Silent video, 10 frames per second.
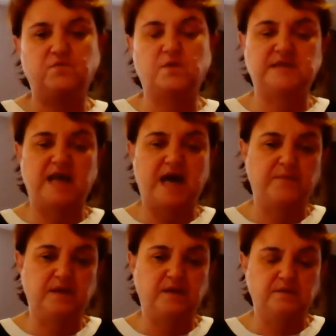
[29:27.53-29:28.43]
what's
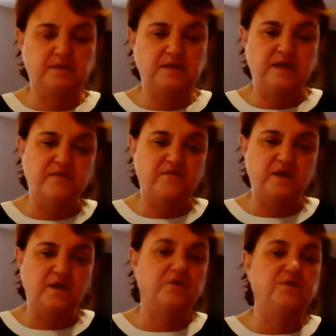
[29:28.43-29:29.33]
happening in the video,